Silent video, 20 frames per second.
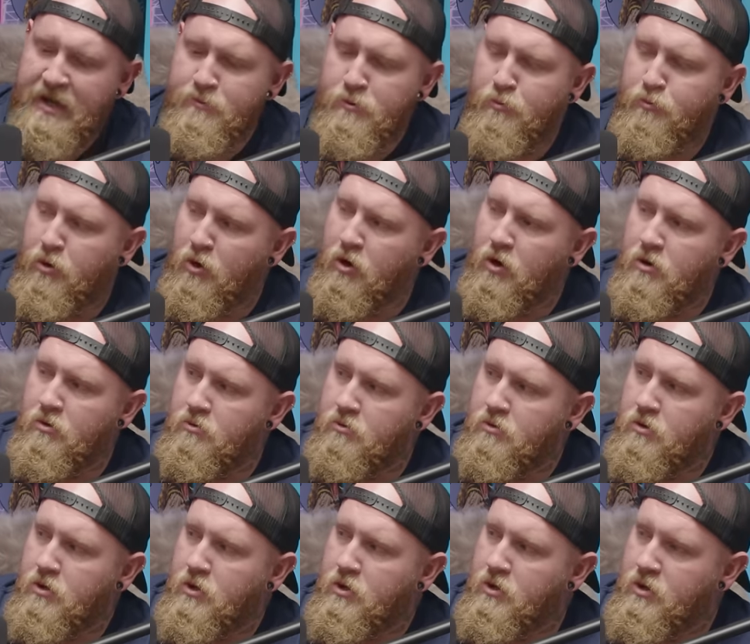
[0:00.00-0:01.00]
animal part,
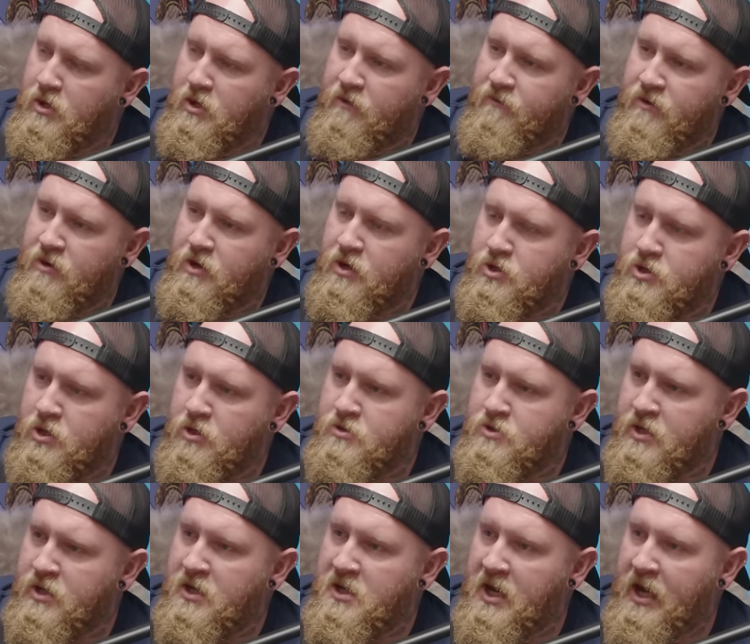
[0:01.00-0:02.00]
if you could
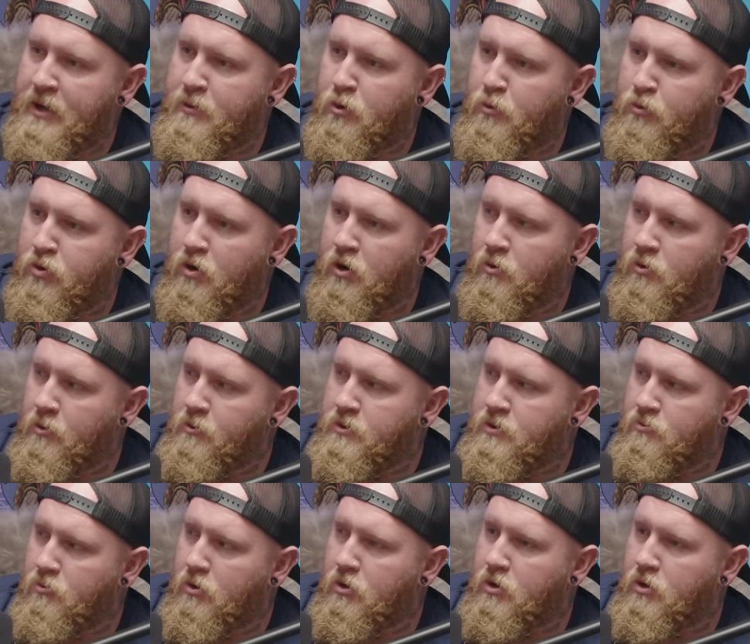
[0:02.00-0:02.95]
choose any animal part, what would you